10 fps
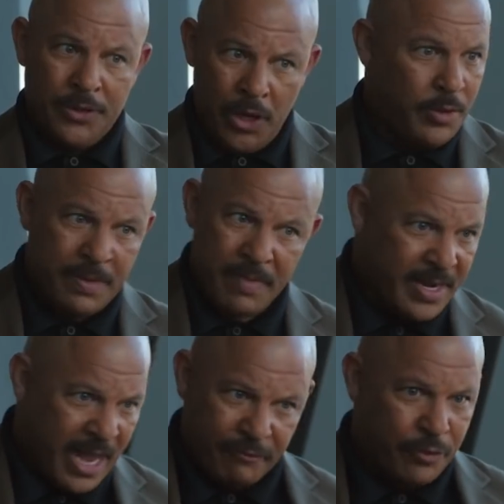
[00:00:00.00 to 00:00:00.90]
he made
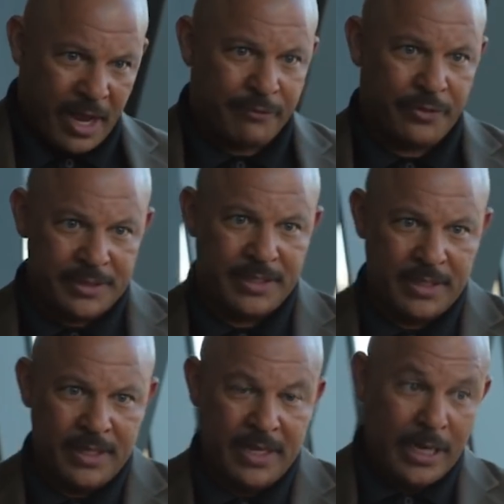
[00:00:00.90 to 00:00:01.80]
every effort,
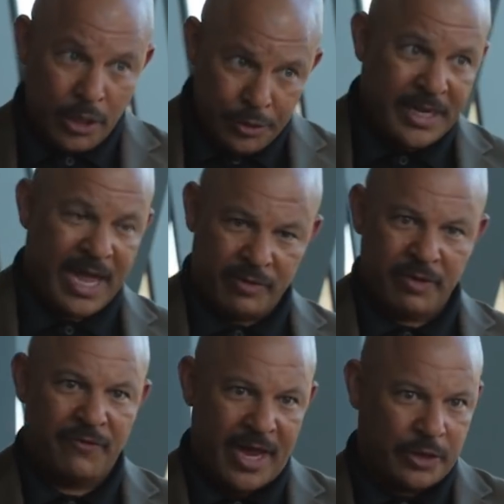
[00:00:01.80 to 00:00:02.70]
including having the
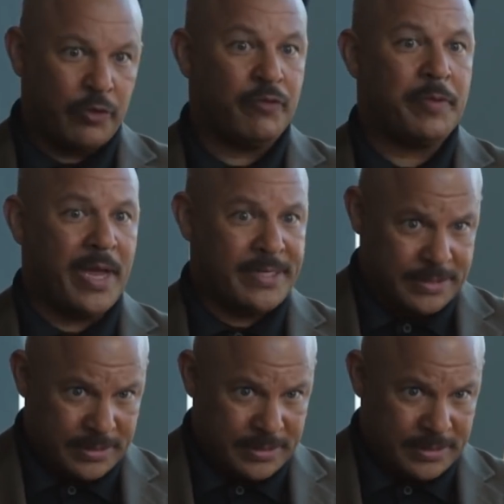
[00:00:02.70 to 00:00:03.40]
factory repainted.